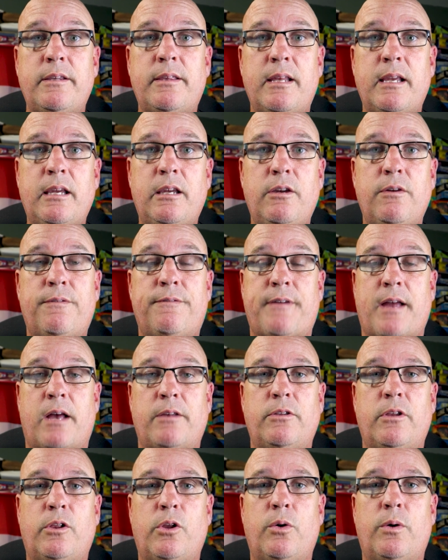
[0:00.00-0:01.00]
you think you've
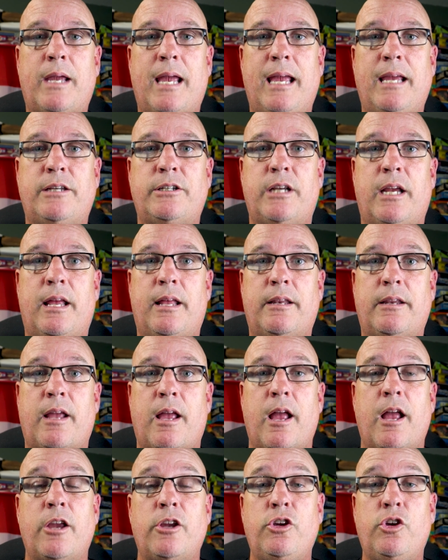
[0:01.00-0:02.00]
found the location,
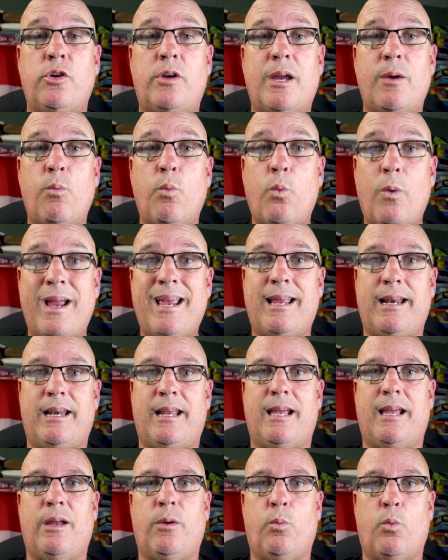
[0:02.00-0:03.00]
you can
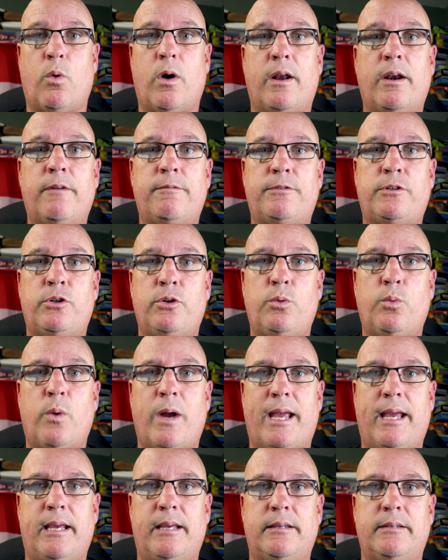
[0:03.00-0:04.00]
win in one of two
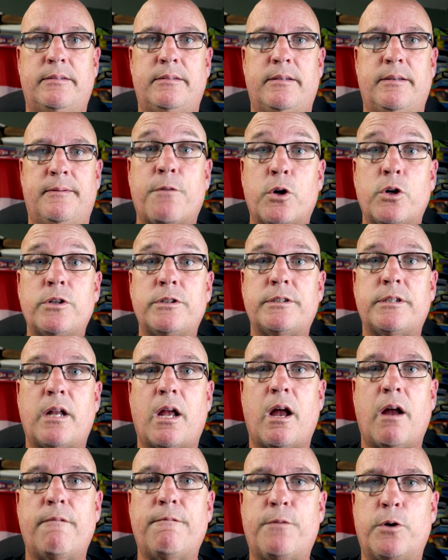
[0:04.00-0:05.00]
ways. First,
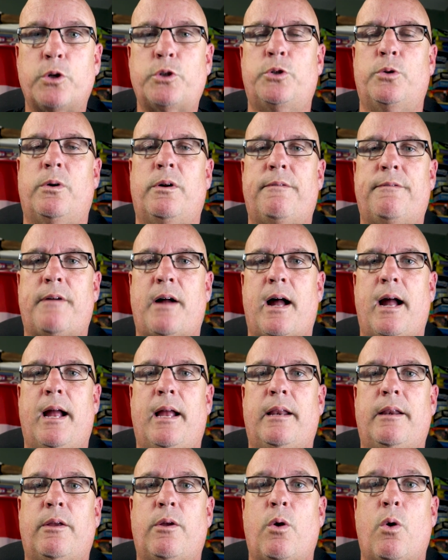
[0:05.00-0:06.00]
a virtual
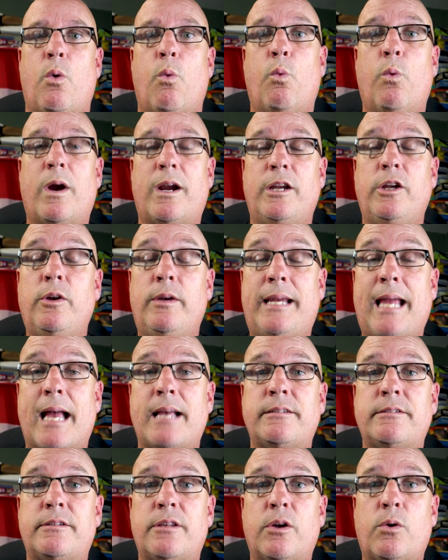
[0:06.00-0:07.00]
find, where you
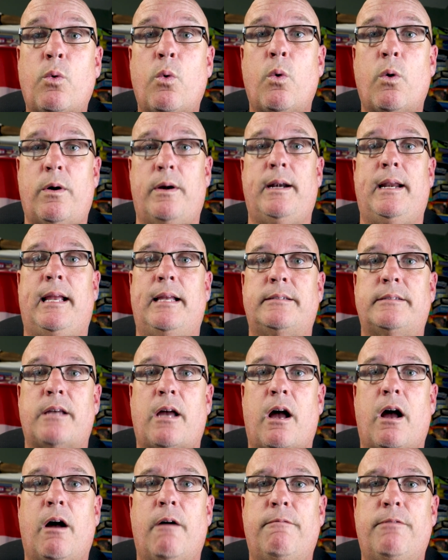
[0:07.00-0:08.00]
guess the
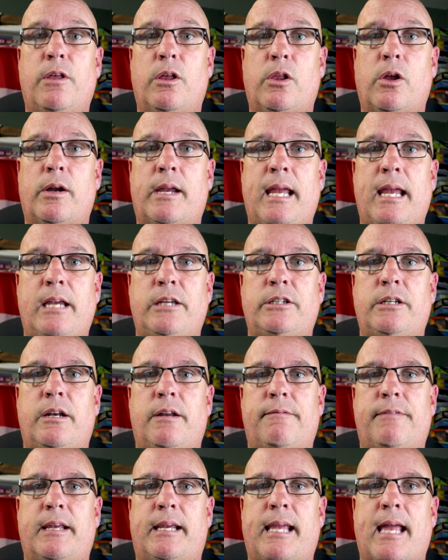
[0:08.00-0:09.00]
coordinates of the
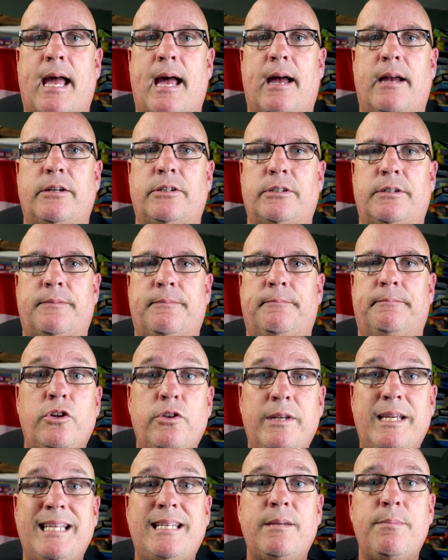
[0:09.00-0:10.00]
location of the cache.
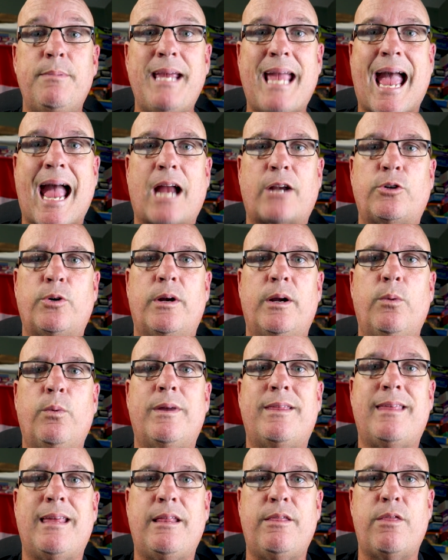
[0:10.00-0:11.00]
You need to be accurate
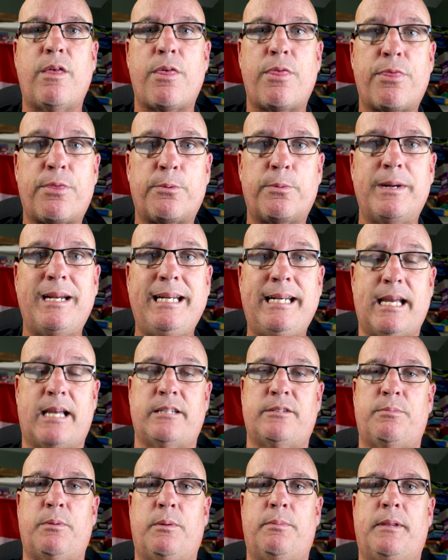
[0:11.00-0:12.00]
within the three
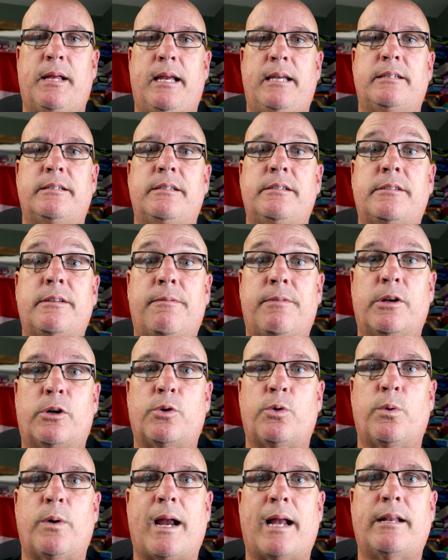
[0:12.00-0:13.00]
decimal places of the
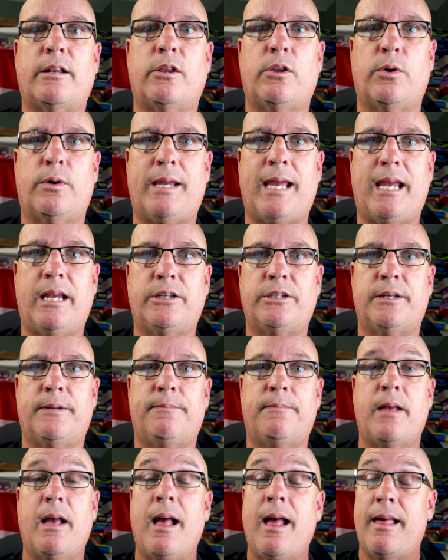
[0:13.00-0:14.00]
correct
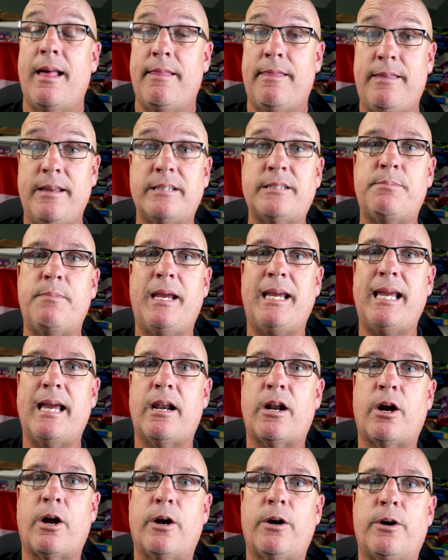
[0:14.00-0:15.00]
location. This may
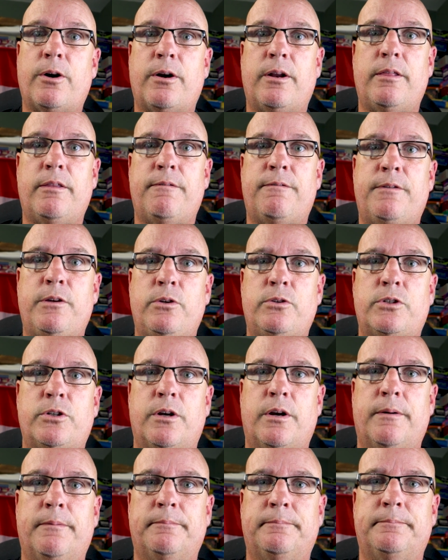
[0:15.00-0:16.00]
get harder in the
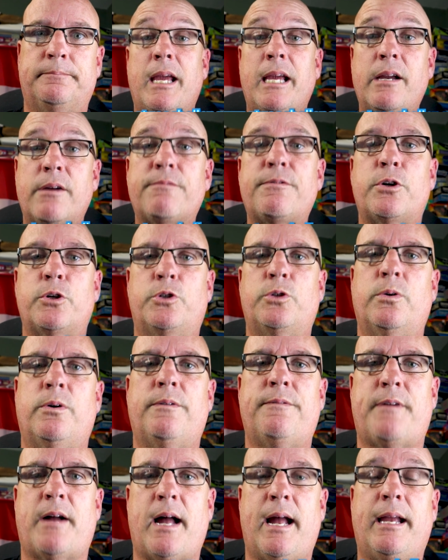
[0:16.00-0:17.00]
future. To make a
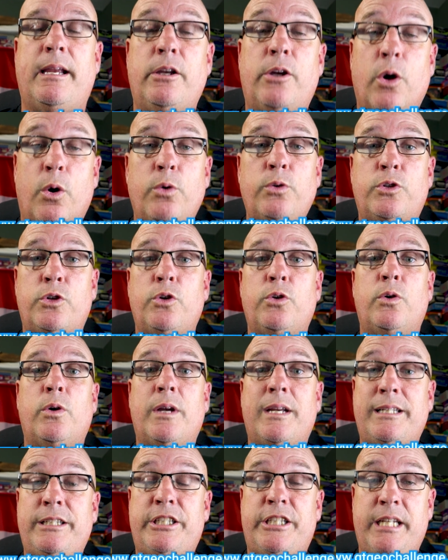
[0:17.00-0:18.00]
virtual find, go to
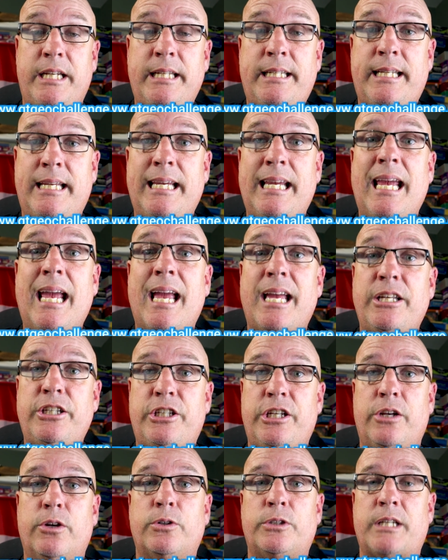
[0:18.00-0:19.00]

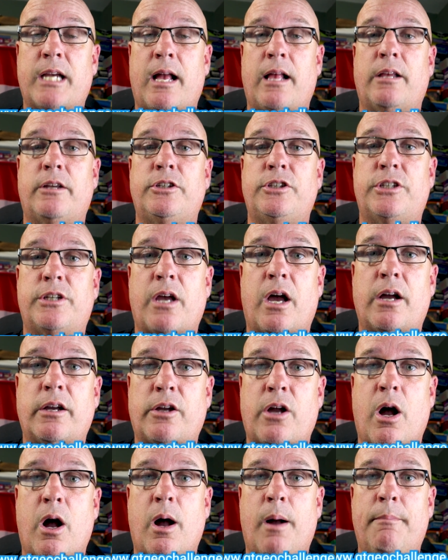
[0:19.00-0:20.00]

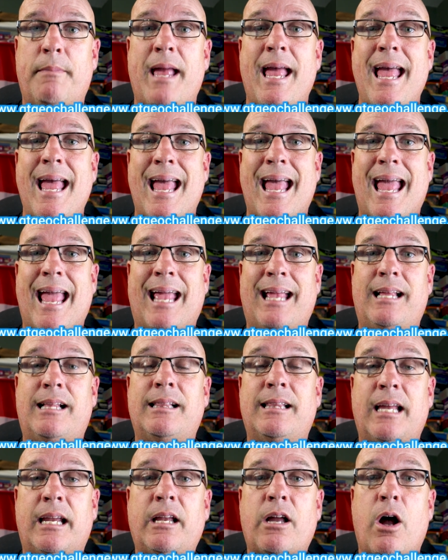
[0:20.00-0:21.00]
gtgeochallenge.com and
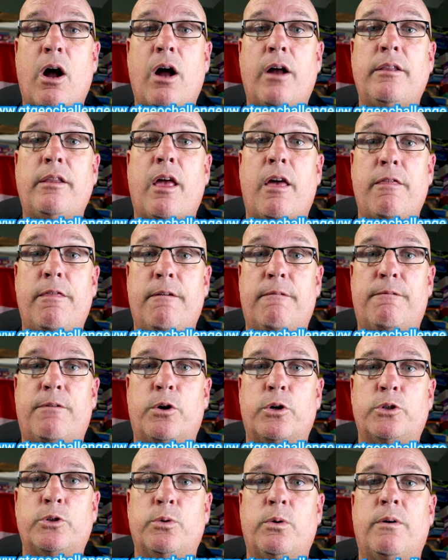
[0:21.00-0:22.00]
click on the
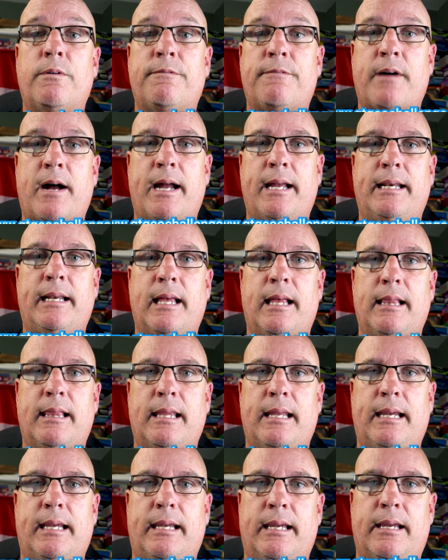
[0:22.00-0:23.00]
virtual find
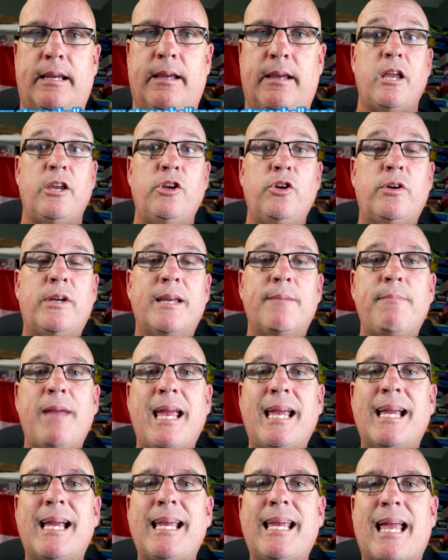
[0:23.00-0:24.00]
link. You can
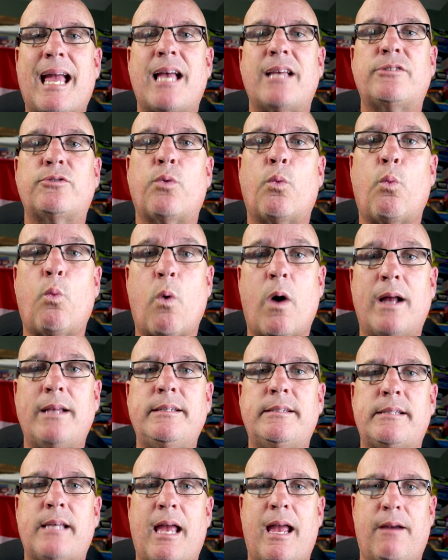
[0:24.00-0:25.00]
make a guess
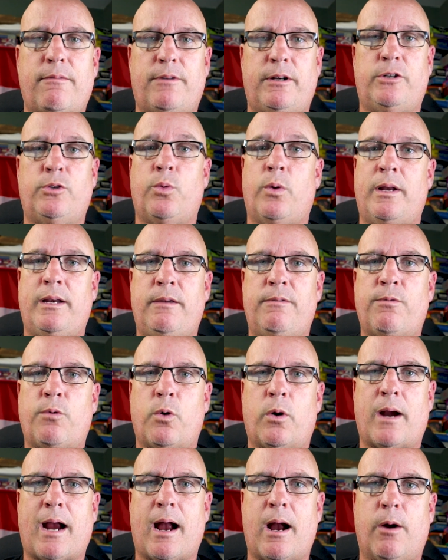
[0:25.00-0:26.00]
once every
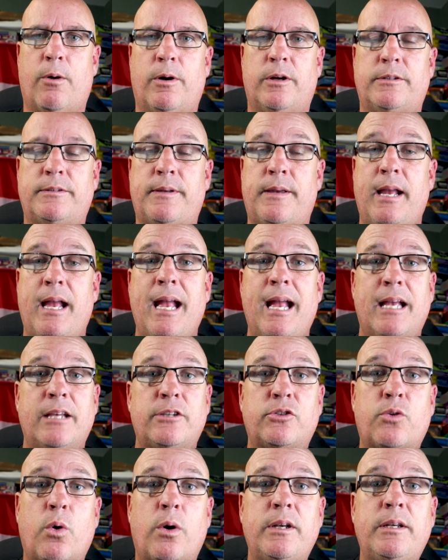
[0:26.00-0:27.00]
24 hours.
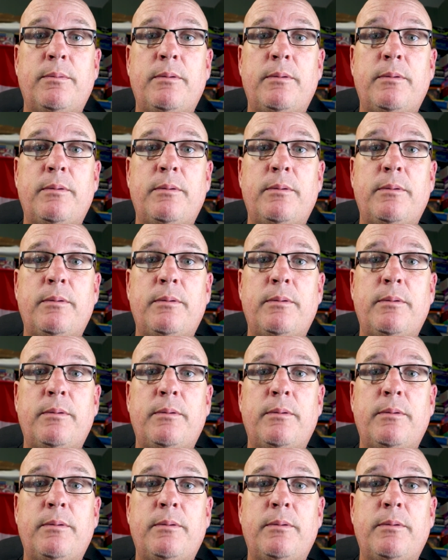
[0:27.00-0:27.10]
It's going